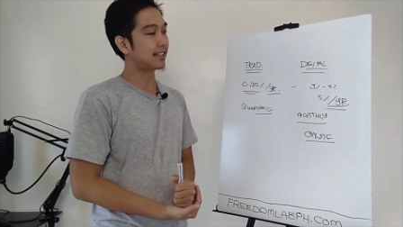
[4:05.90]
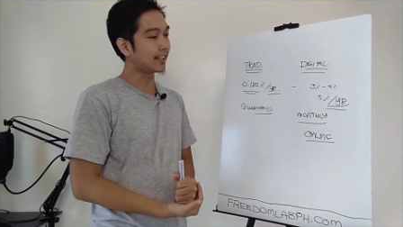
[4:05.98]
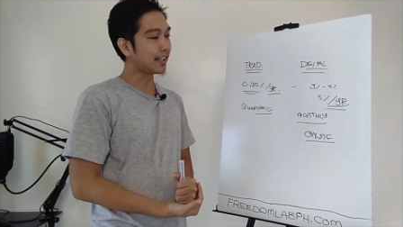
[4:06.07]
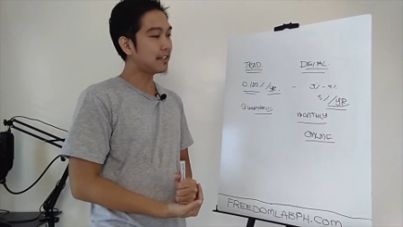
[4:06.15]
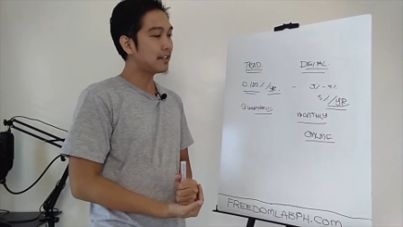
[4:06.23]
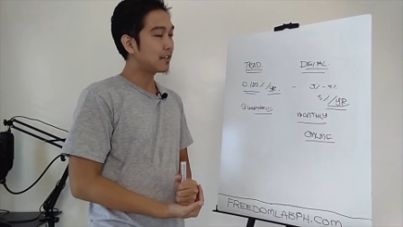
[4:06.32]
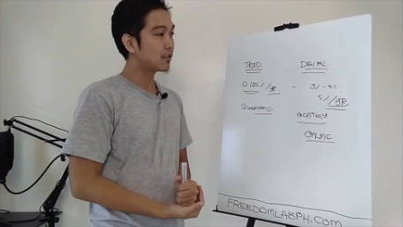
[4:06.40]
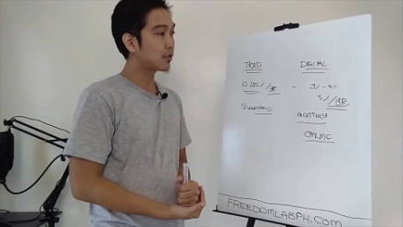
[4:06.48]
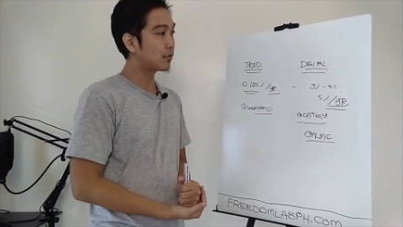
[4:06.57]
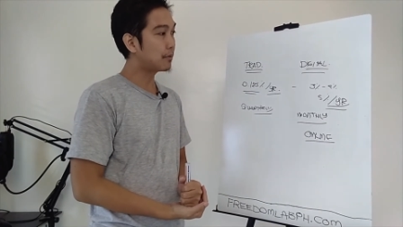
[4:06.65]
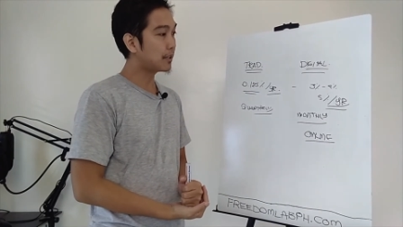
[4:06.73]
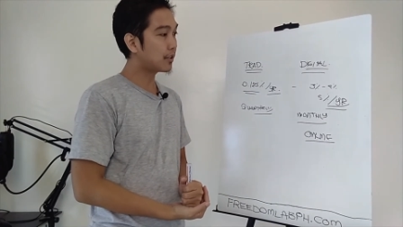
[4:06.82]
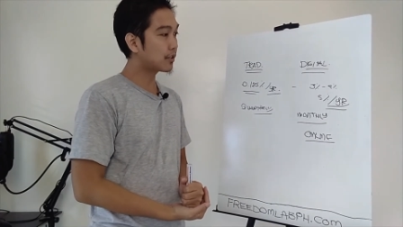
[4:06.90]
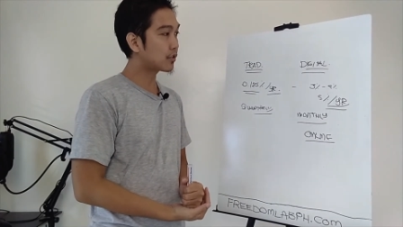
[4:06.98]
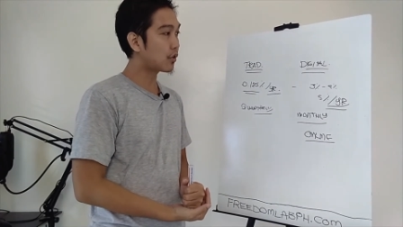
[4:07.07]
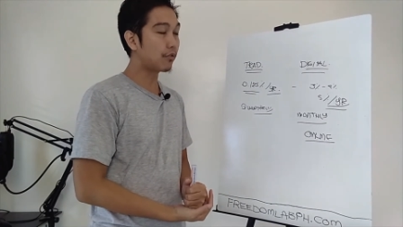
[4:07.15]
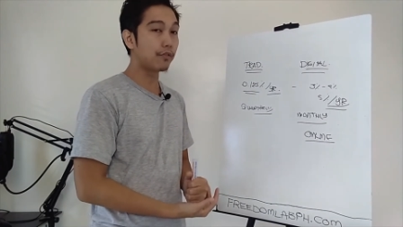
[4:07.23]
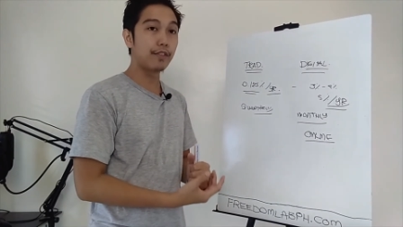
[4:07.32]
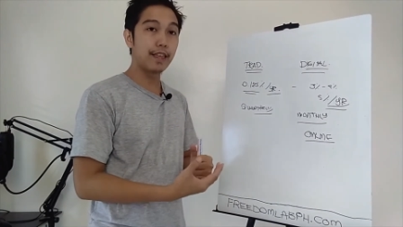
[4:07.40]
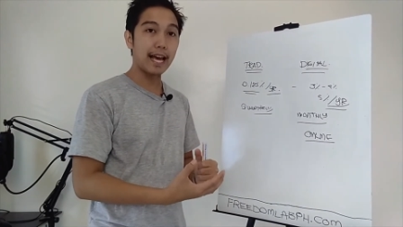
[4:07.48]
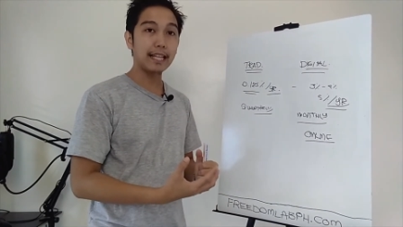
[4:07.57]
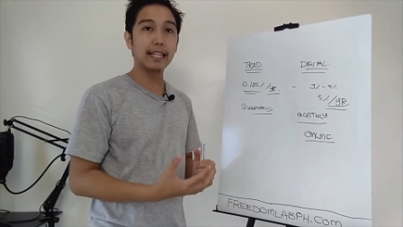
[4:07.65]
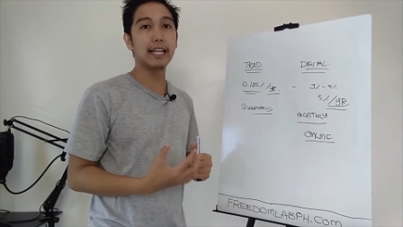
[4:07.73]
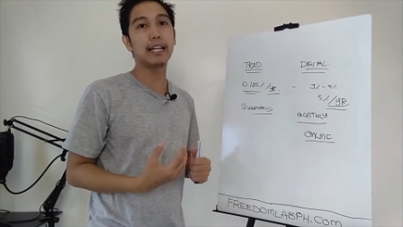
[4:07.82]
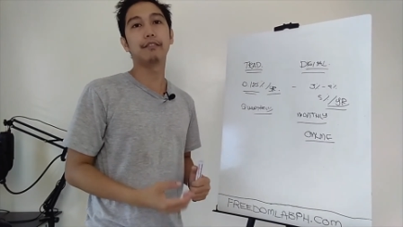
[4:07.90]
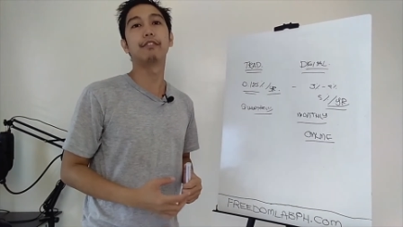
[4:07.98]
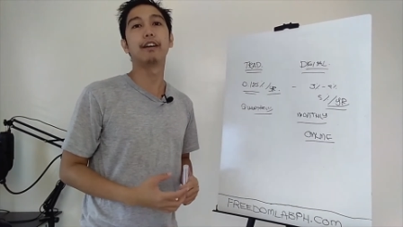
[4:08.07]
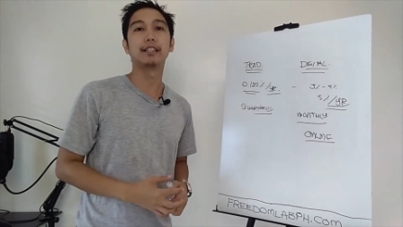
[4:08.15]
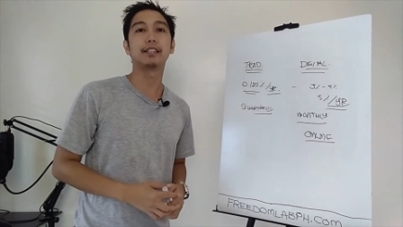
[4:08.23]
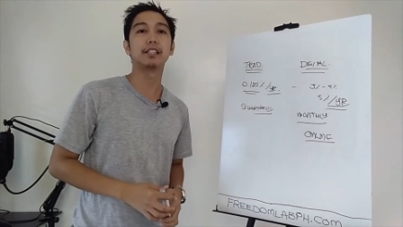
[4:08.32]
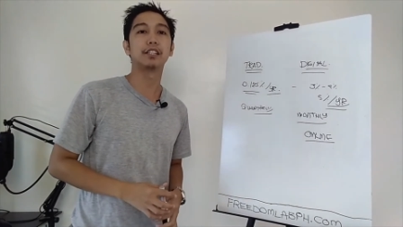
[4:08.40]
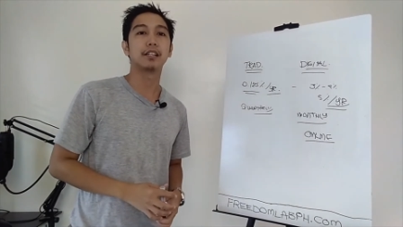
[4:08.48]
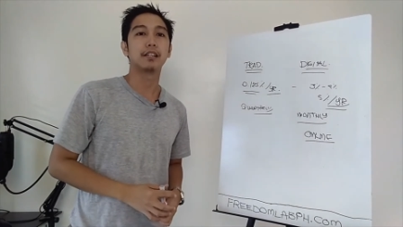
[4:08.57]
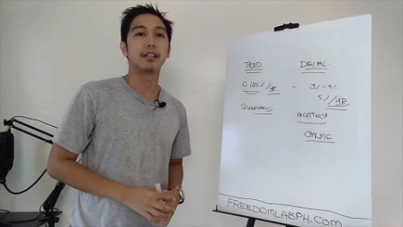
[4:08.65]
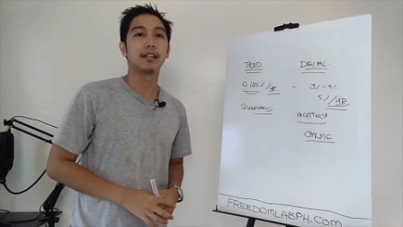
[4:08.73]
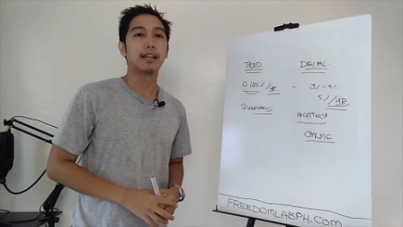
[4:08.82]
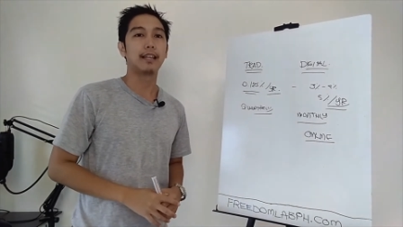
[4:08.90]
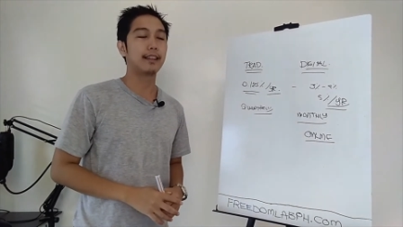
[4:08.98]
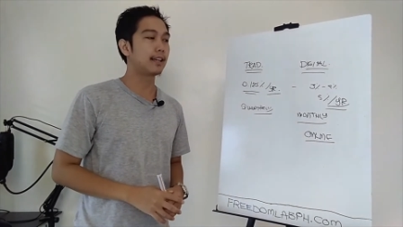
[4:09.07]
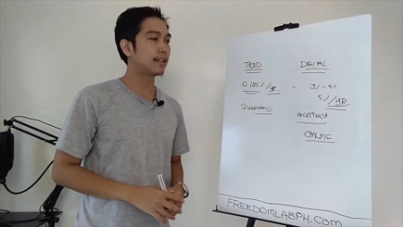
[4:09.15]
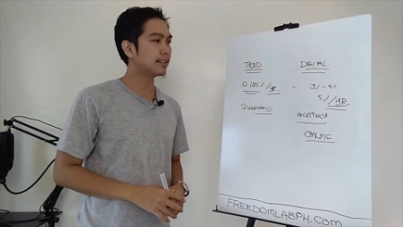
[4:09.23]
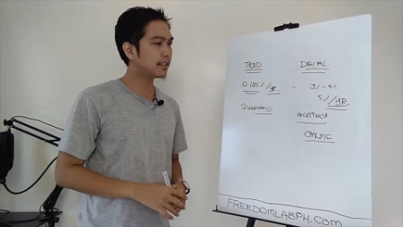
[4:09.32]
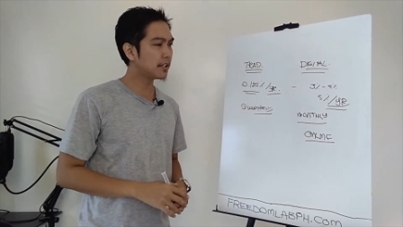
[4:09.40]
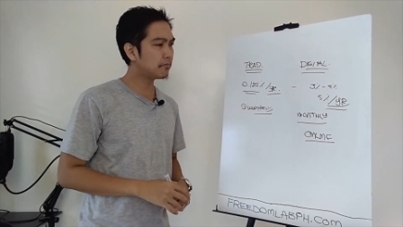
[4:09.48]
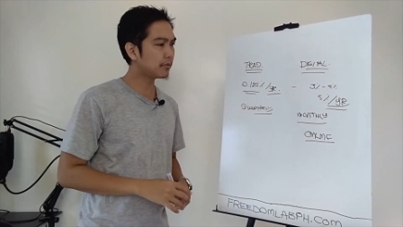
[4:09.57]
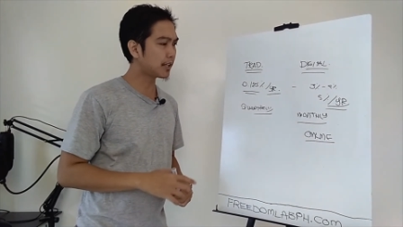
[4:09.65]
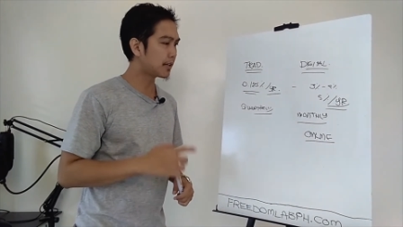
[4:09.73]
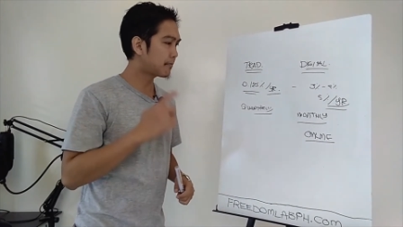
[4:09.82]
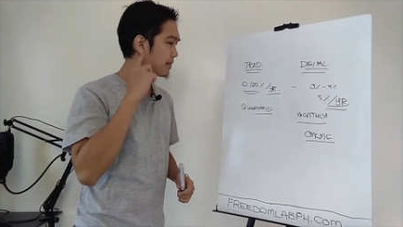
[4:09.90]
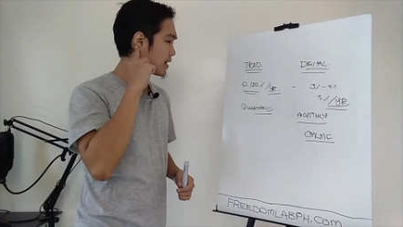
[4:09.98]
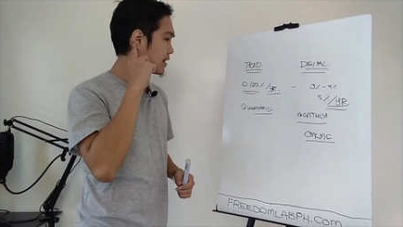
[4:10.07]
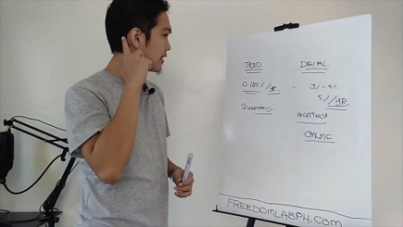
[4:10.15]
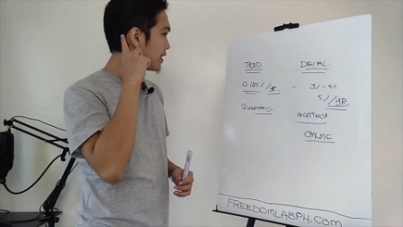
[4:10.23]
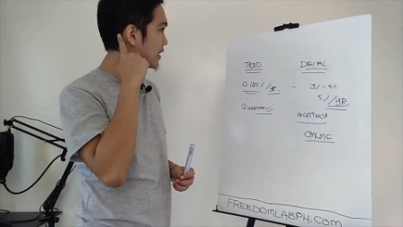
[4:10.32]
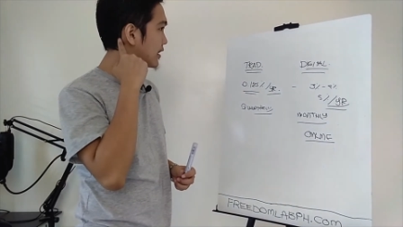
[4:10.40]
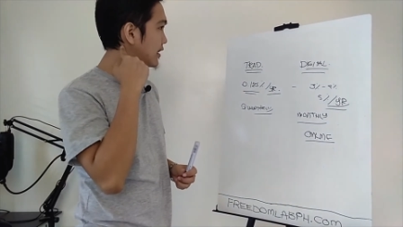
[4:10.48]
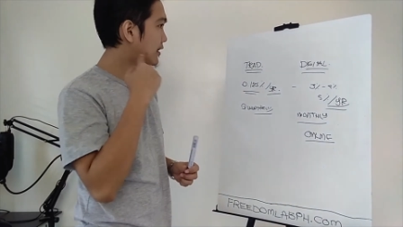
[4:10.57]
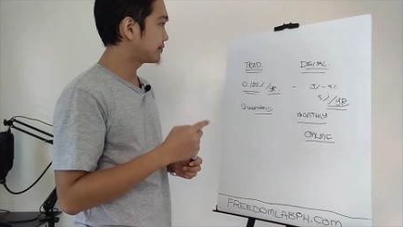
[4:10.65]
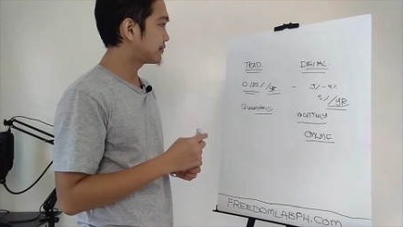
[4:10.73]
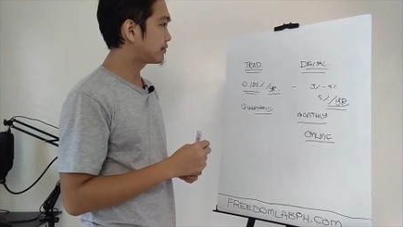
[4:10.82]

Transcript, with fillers: okay? So because of that advantage. And then at the same time, um,